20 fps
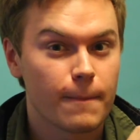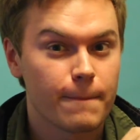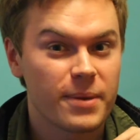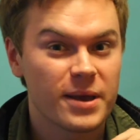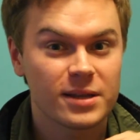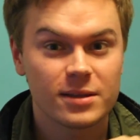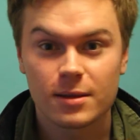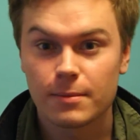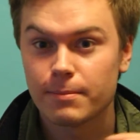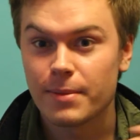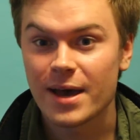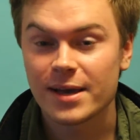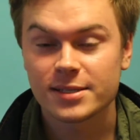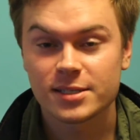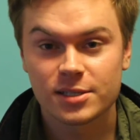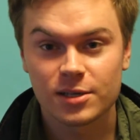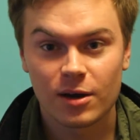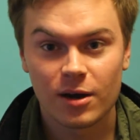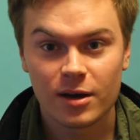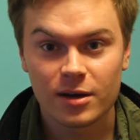picked the
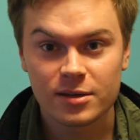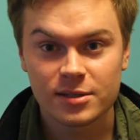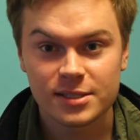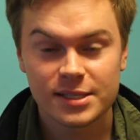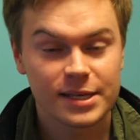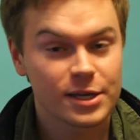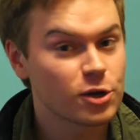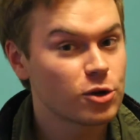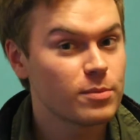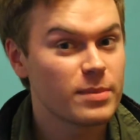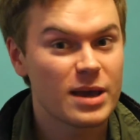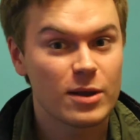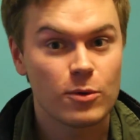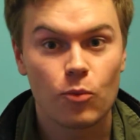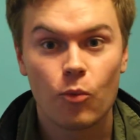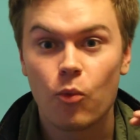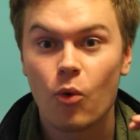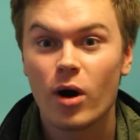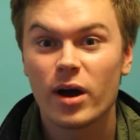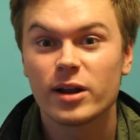best songs, they could have
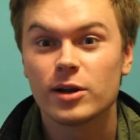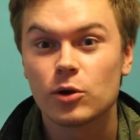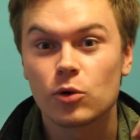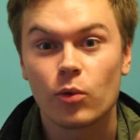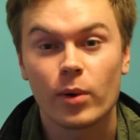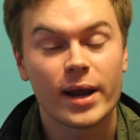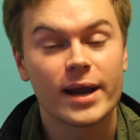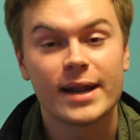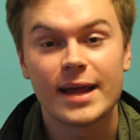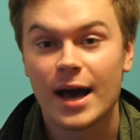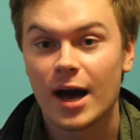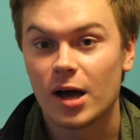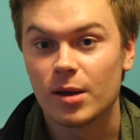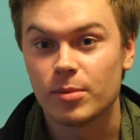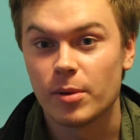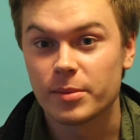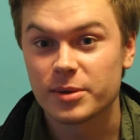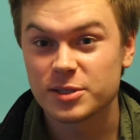made one great album.